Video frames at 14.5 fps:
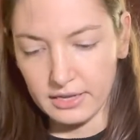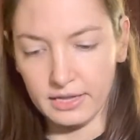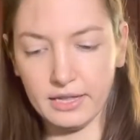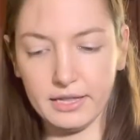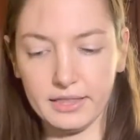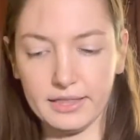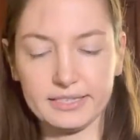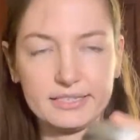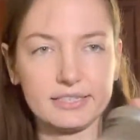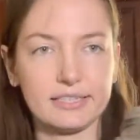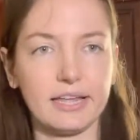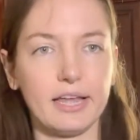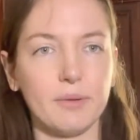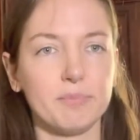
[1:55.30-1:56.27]
this is
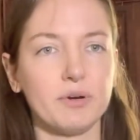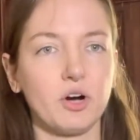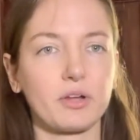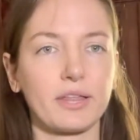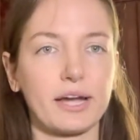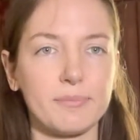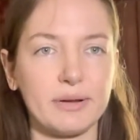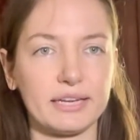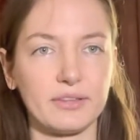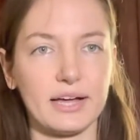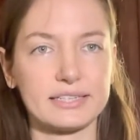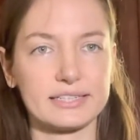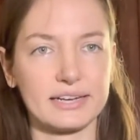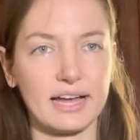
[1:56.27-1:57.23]
the hemp milk that I made
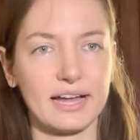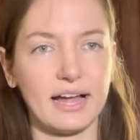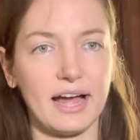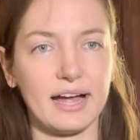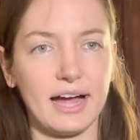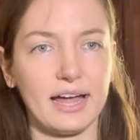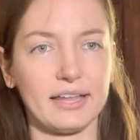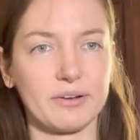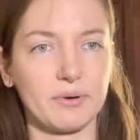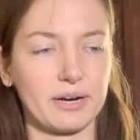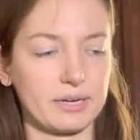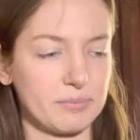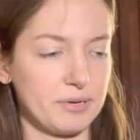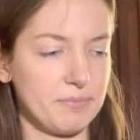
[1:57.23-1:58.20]
last night. I highly
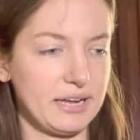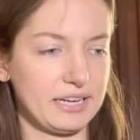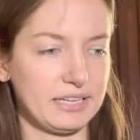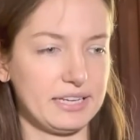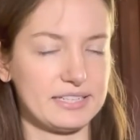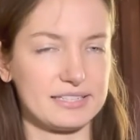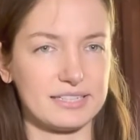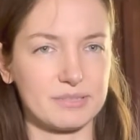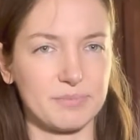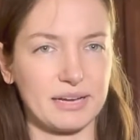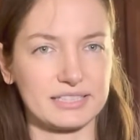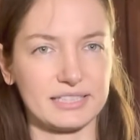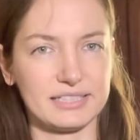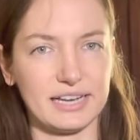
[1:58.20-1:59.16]
recommend making this. This
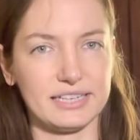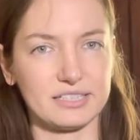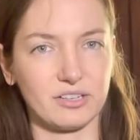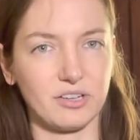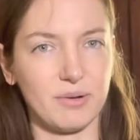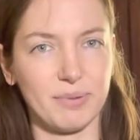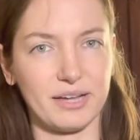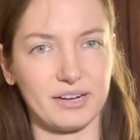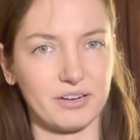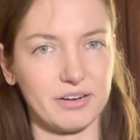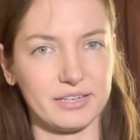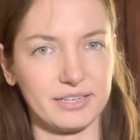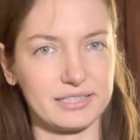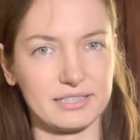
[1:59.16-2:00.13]
makes it taste a lot better.
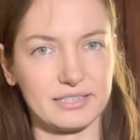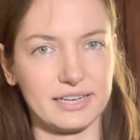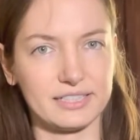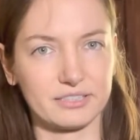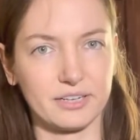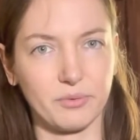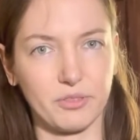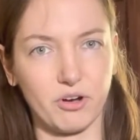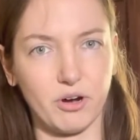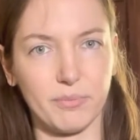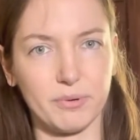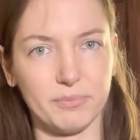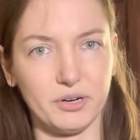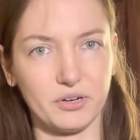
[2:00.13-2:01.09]
It doesn't taste good with
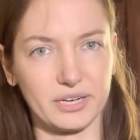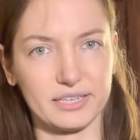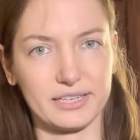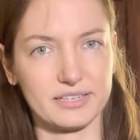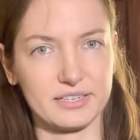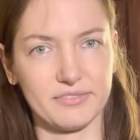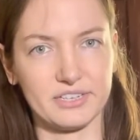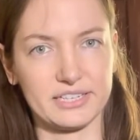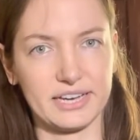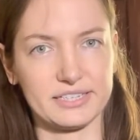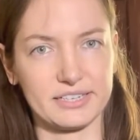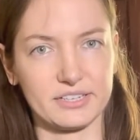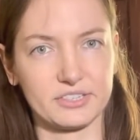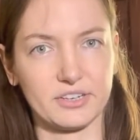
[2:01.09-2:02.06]
almond milk. It doesn't even
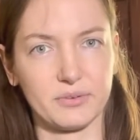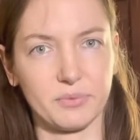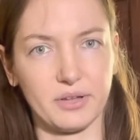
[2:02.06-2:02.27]
taste as good